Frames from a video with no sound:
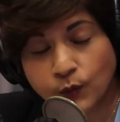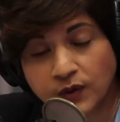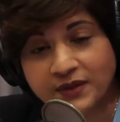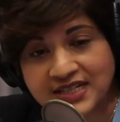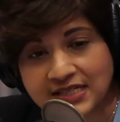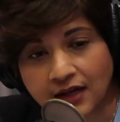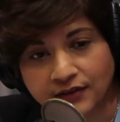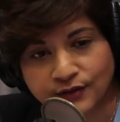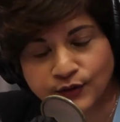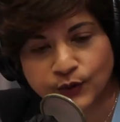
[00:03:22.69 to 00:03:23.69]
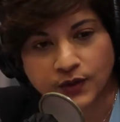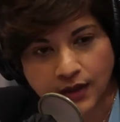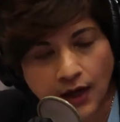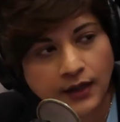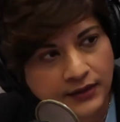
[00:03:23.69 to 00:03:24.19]
would be done to
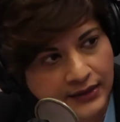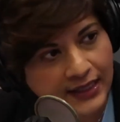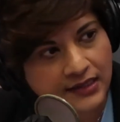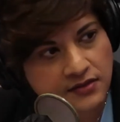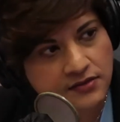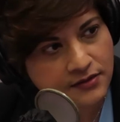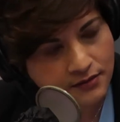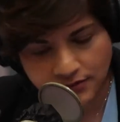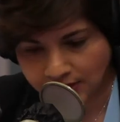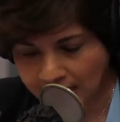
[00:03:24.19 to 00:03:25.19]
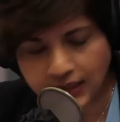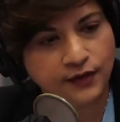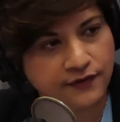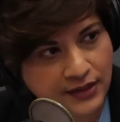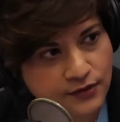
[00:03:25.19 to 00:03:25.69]
guard against any
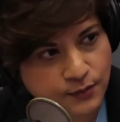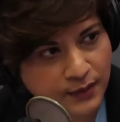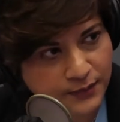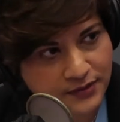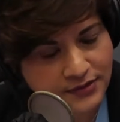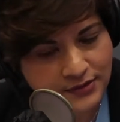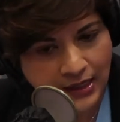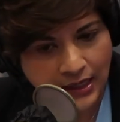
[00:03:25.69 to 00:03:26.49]
of these members